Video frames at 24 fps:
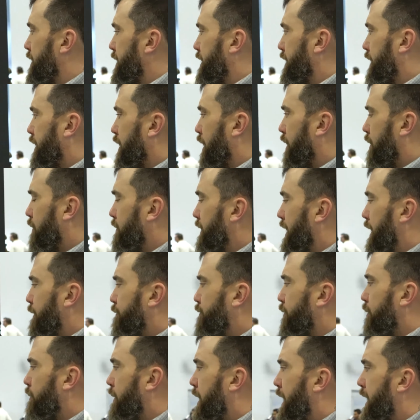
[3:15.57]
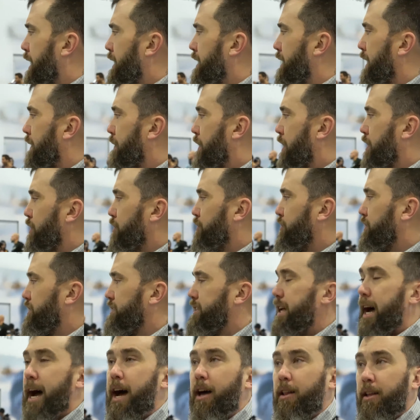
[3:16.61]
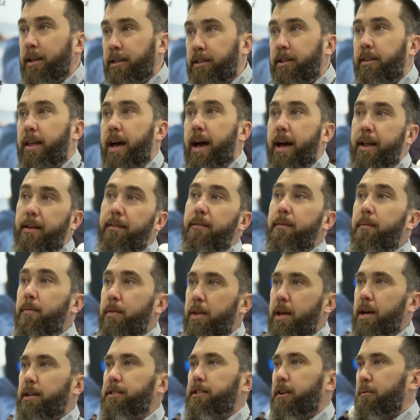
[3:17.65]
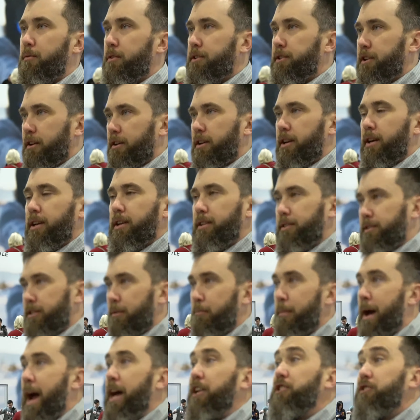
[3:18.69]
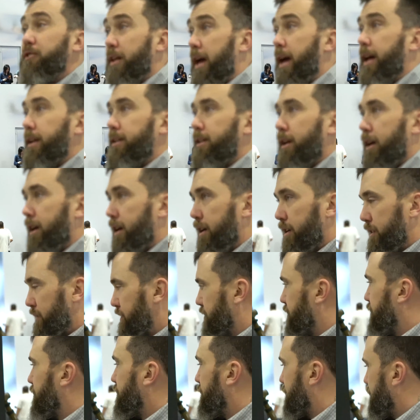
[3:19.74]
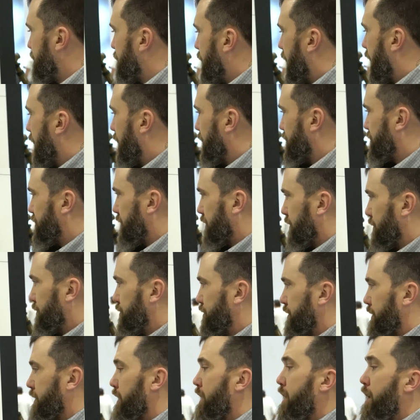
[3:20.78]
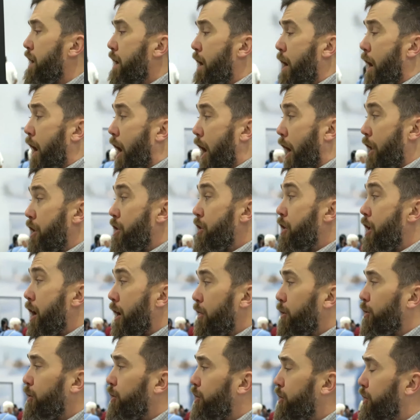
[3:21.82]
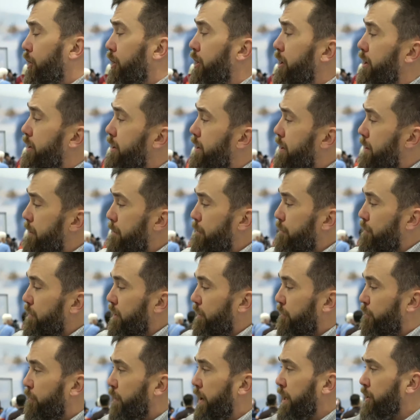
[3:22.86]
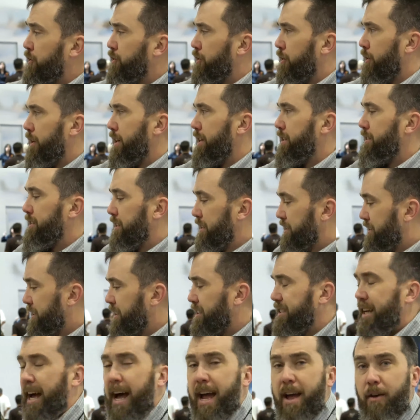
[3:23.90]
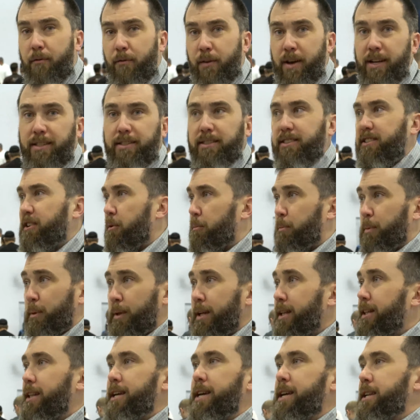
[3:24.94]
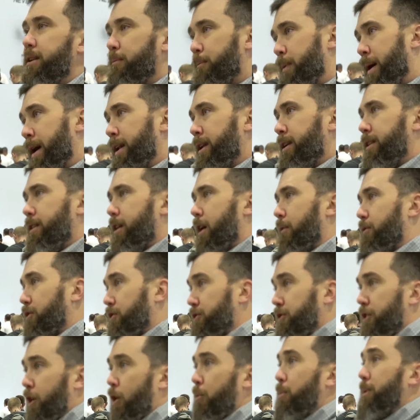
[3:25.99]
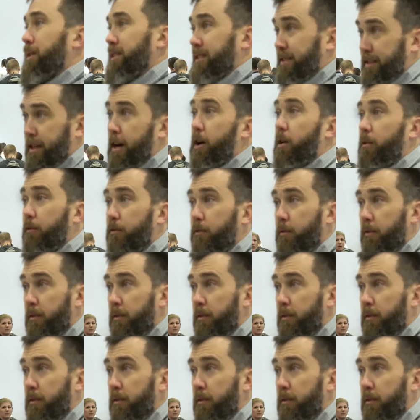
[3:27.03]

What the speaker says: you need to go, left or right, and then you just dial into that to match that firing solution. Another good feature is this IFS is completely independent of the scope itself.